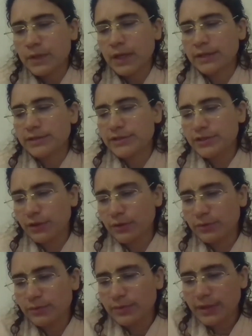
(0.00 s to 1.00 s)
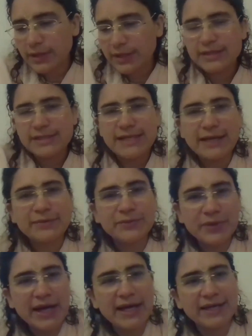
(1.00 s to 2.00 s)
And so in the same
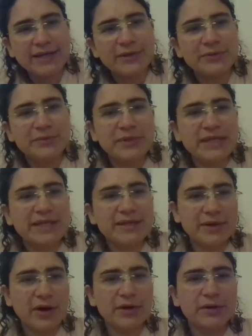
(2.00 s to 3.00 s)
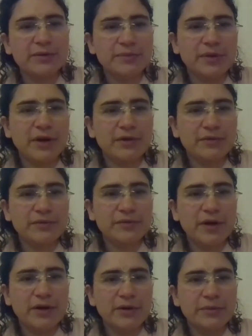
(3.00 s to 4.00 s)
way,
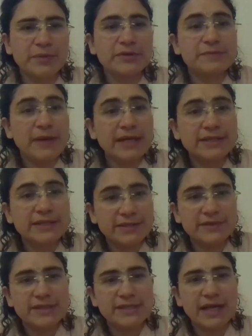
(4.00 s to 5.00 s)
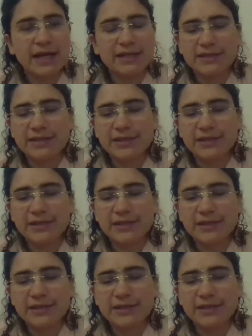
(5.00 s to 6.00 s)
our perspective is that
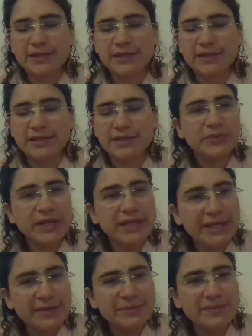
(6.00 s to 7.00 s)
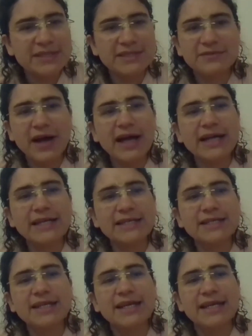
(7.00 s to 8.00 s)
the supreme, the
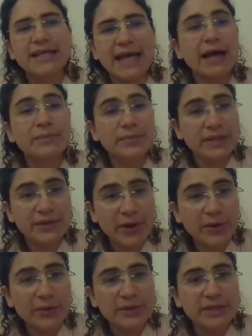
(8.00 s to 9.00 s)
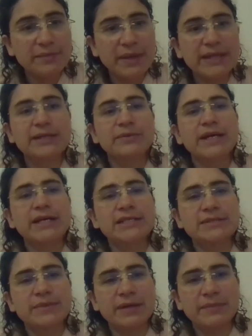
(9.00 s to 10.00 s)
divine, can be known in many
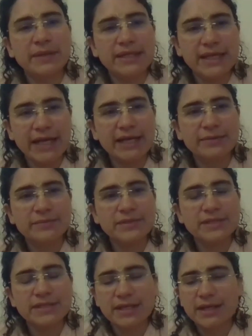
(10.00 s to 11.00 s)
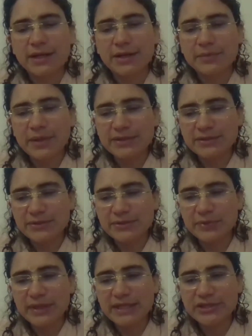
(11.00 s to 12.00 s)
ways by many names, but
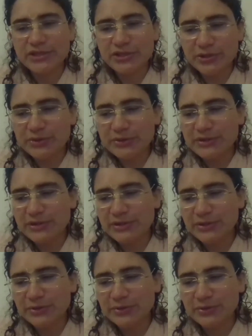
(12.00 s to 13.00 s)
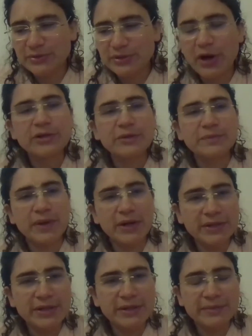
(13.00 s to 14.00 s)
we choose to call
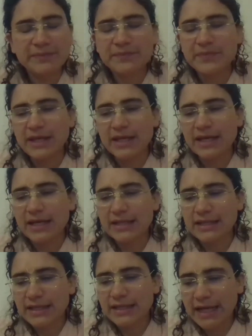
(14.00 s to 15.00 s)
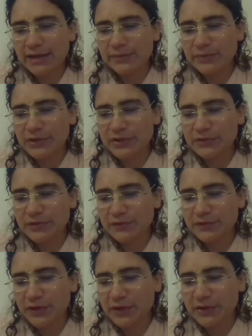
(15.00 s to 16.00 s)
upon him in the name which
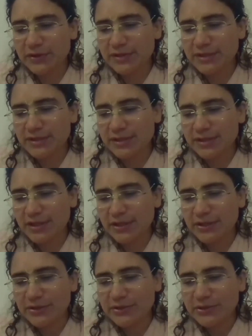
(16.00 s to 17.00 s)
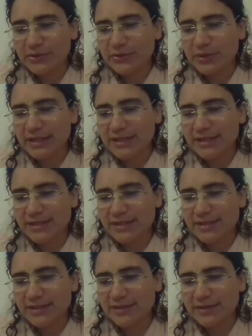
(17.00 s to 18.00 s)
refers to
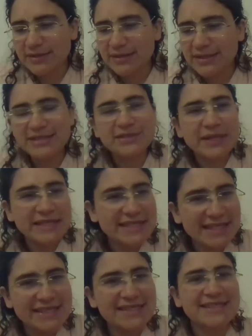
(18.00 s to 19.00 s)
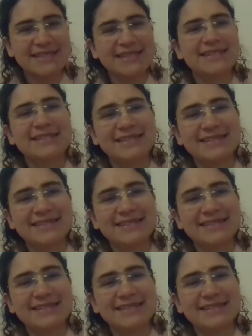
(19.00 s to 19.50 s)
his sweetest